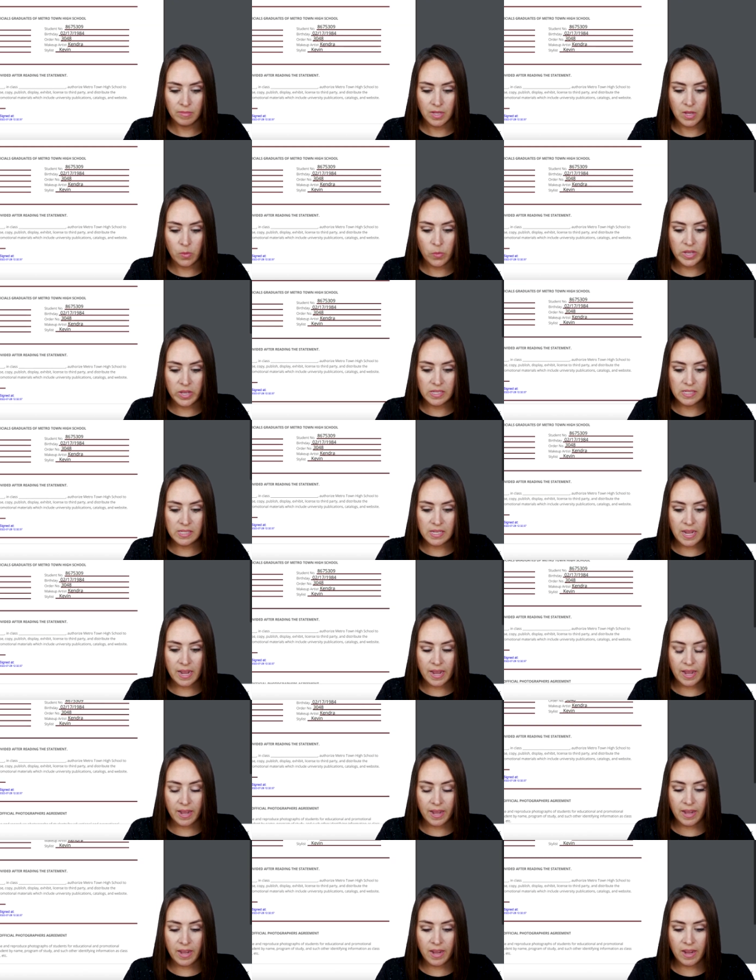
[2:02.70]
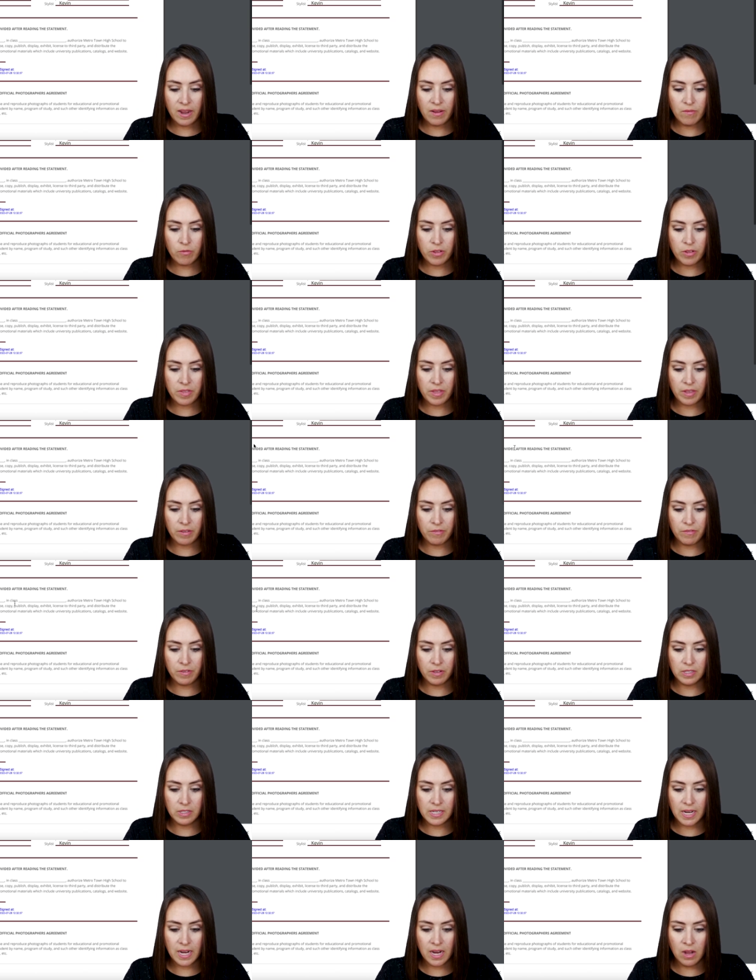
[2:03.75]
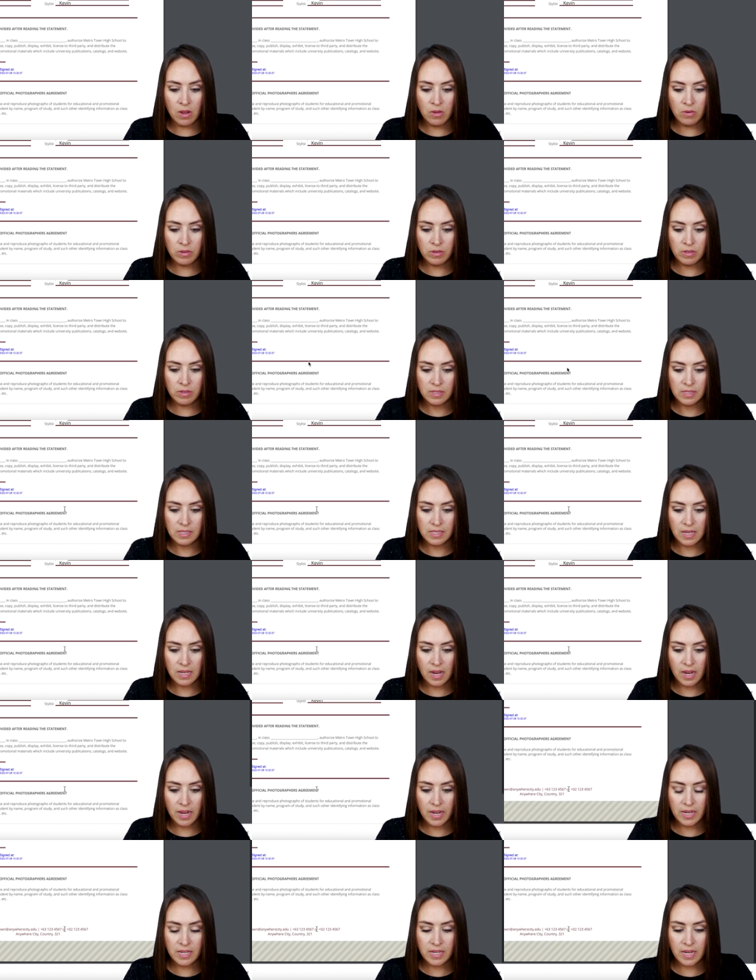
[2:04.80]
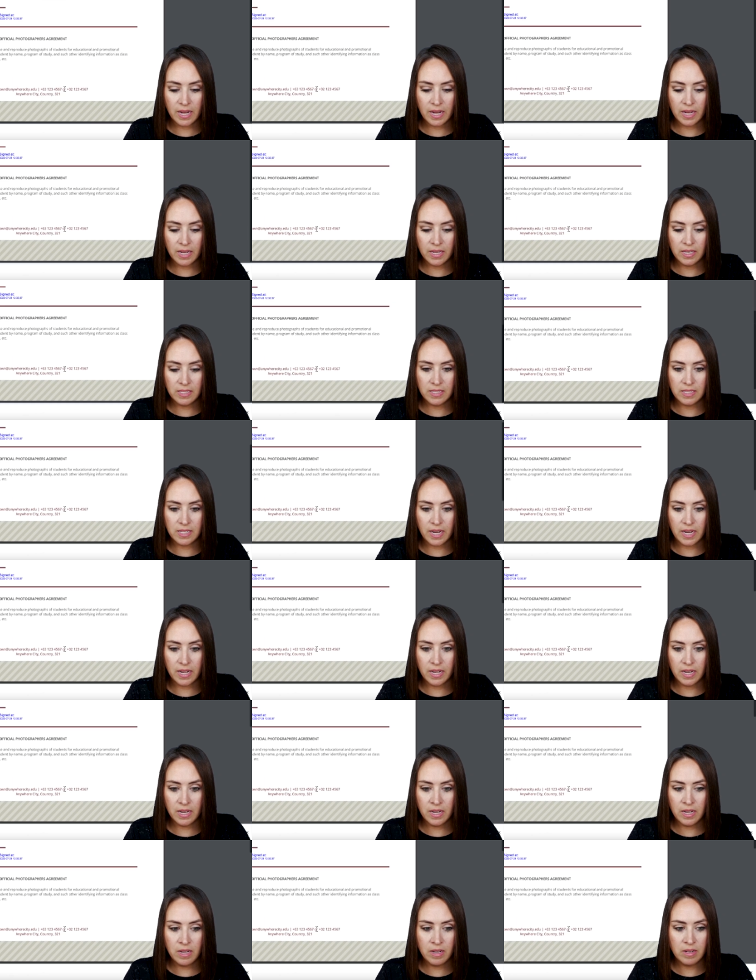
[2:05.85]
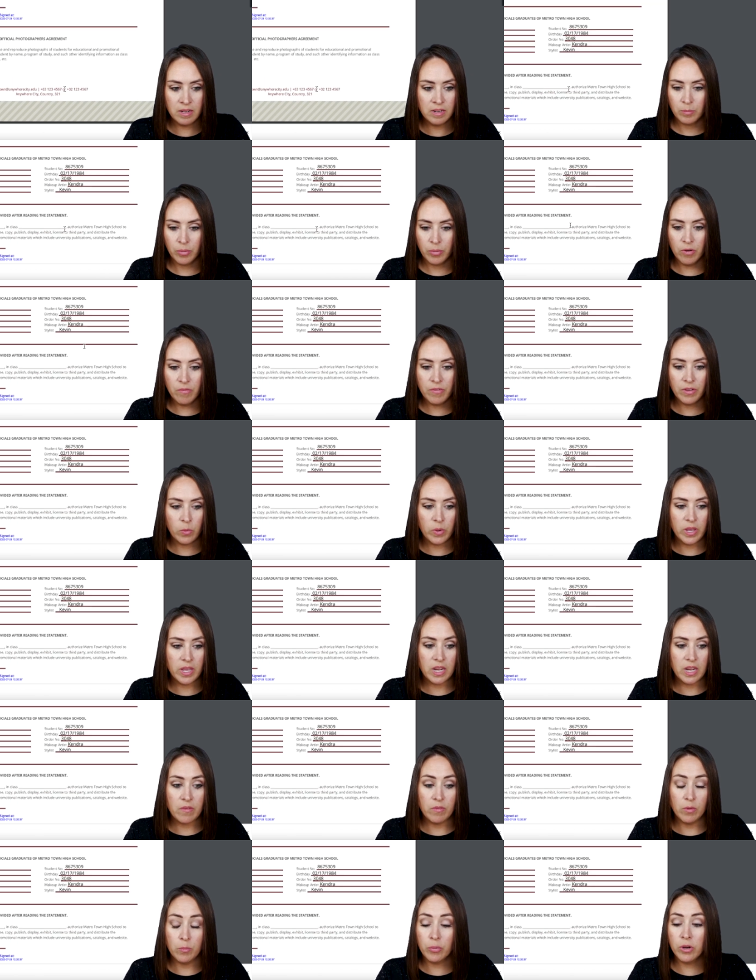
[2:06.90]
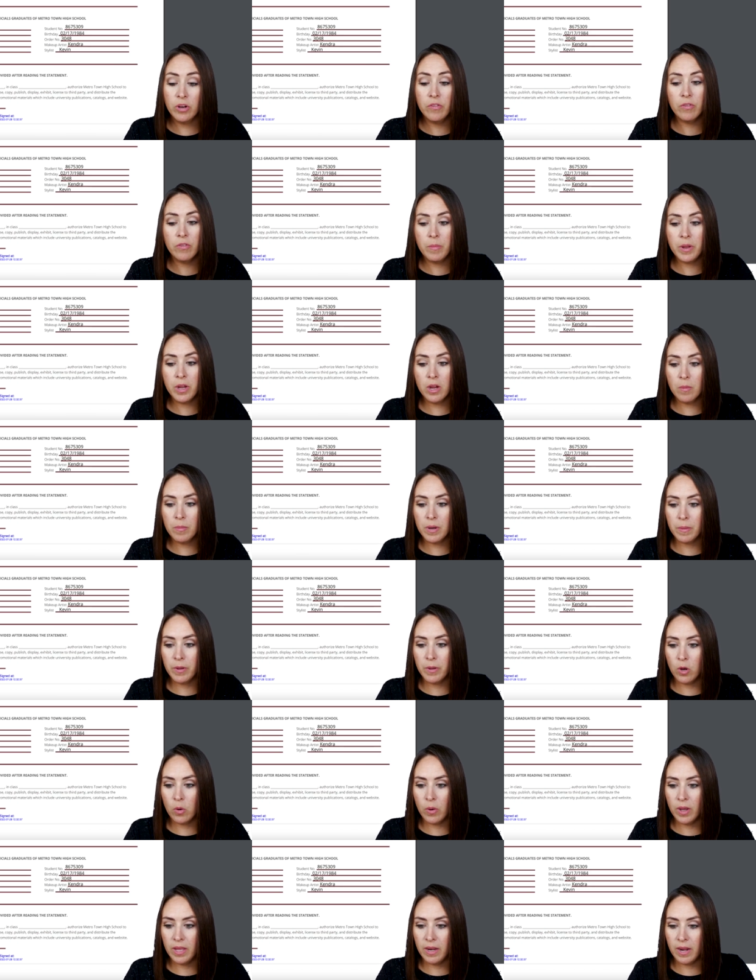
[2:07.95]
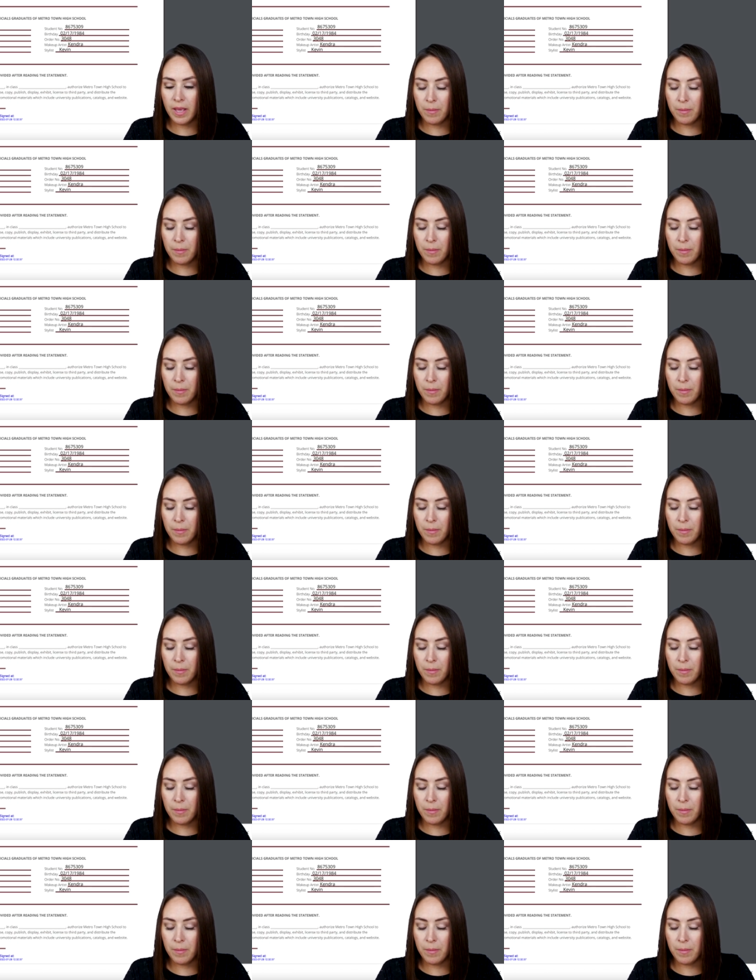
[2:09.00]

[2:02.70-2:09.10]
and we can see everything filled out, signed and dated. Perfect, we can even print from here, but I'm gonna go ahead and